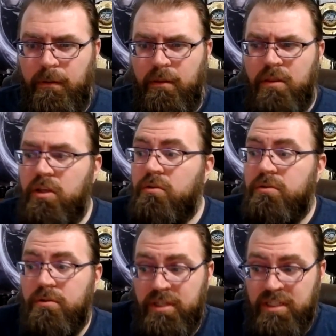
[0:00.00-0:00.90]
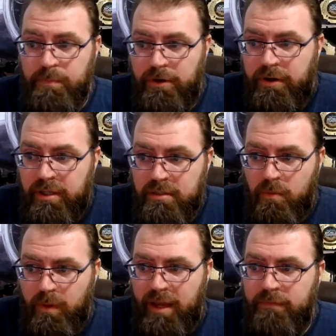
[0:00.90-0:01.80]
the user's experience, so
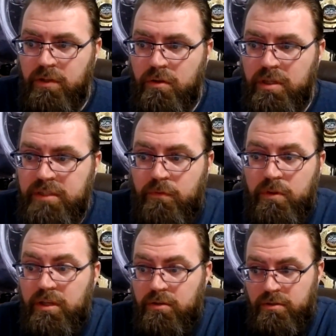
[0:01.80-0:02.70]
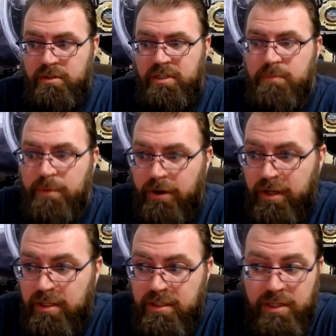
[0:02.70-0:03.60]
we have to do this for the user's
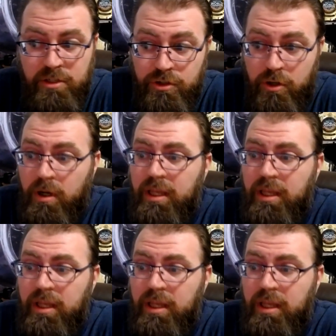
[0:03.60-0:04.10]
experience, and that's true.